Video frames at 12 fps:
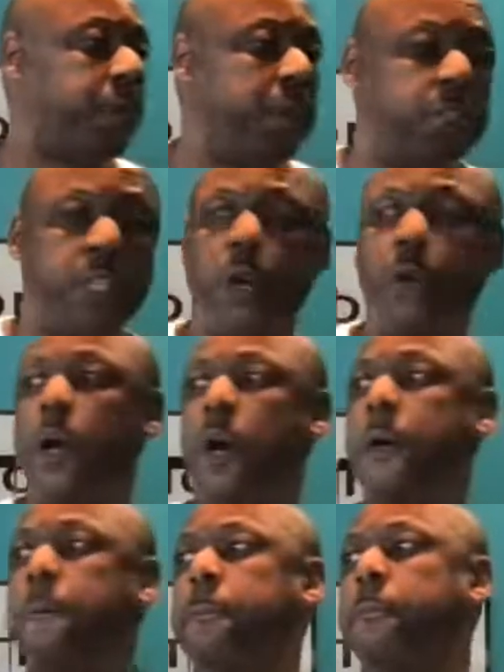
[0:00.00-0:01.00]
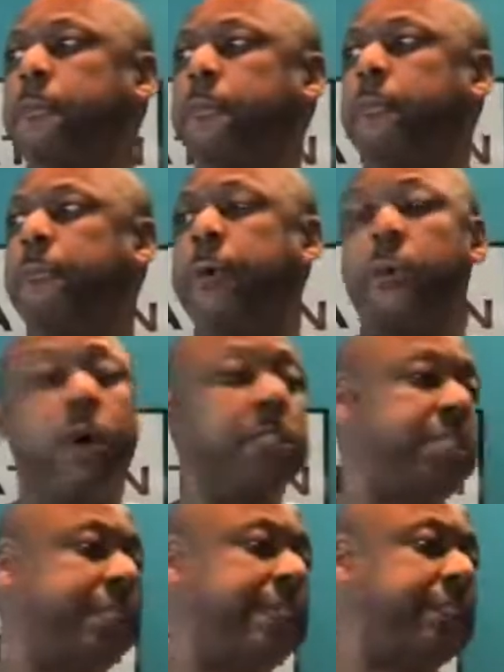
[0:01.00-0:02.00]
So um, but
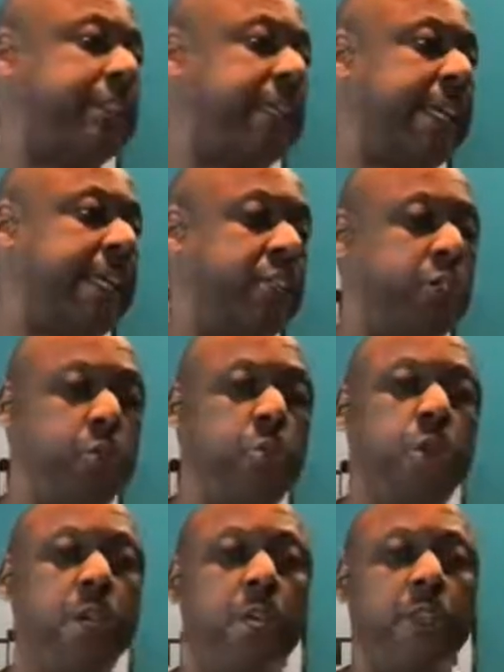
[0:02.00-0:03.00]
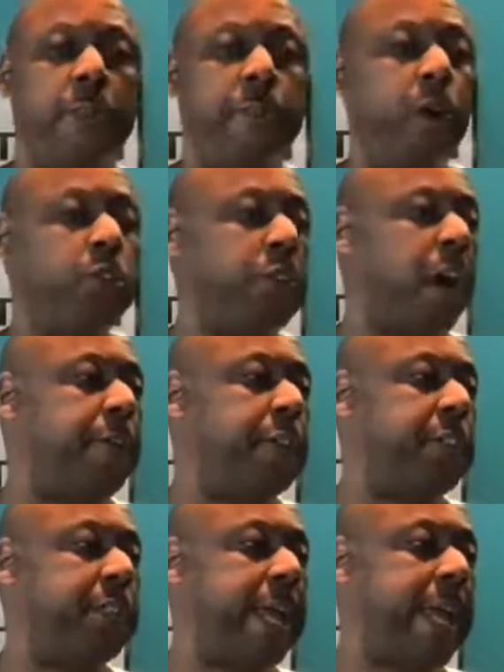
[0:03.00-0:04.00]
once it gets into the post
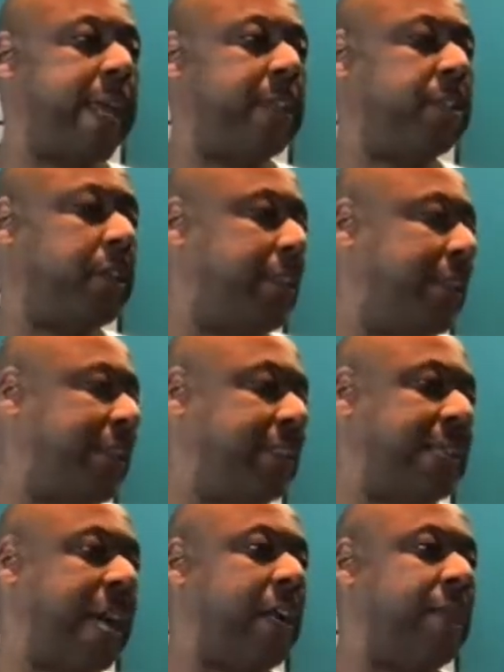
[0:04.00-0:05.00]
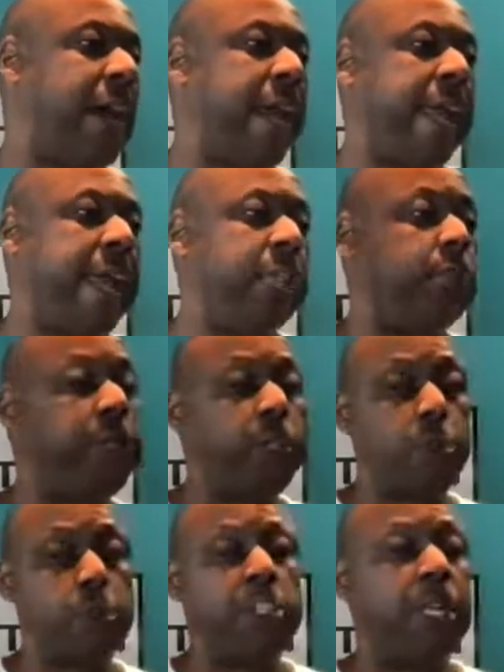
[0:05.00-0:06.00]
office's hands, it's out of our hands. We
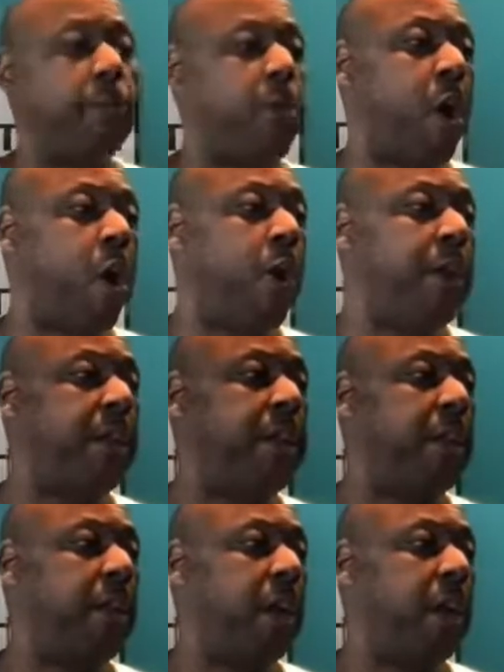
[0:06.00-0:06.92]
do ship priority.